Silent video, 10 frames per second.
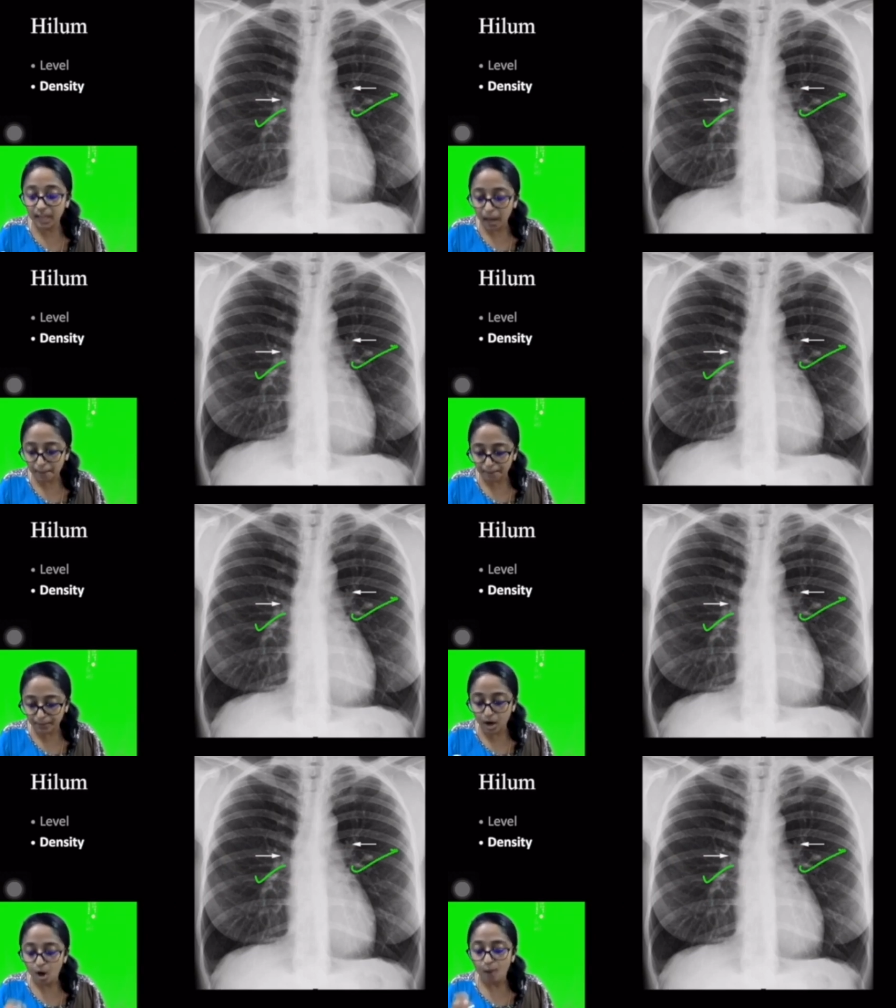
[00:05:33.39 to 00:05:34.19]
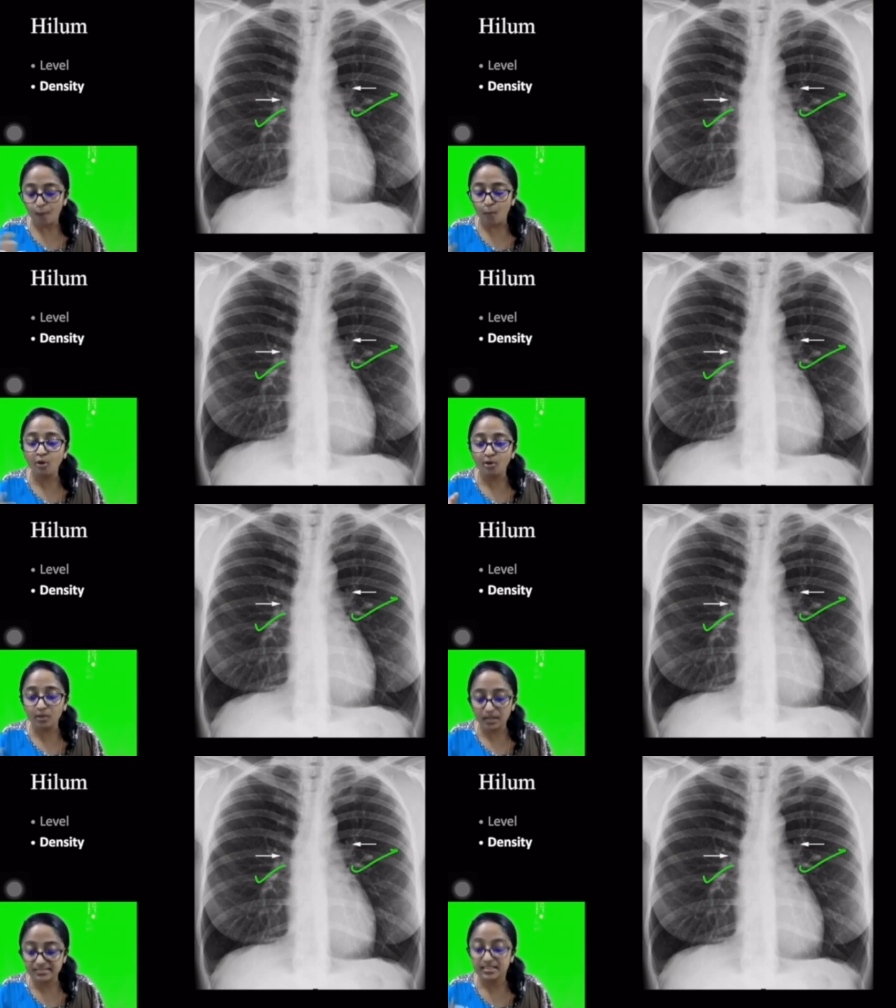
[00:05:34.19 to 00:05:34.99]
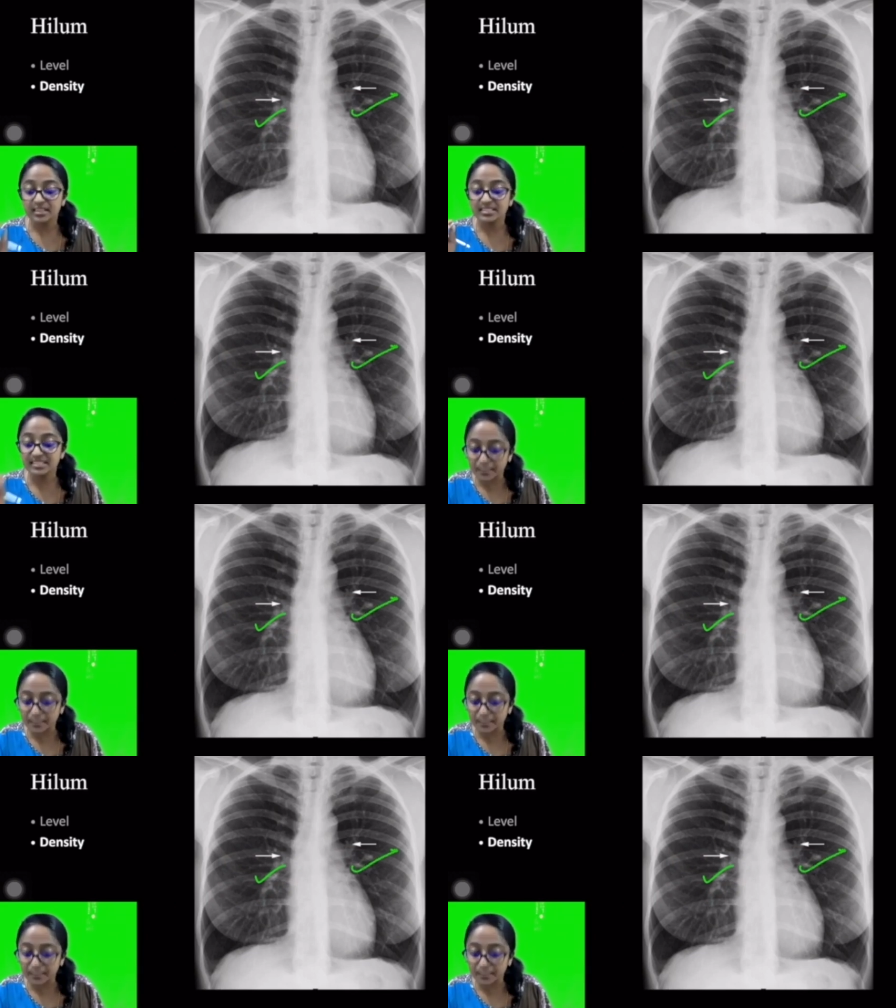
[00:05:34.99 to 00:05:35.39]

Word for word: they appear more or less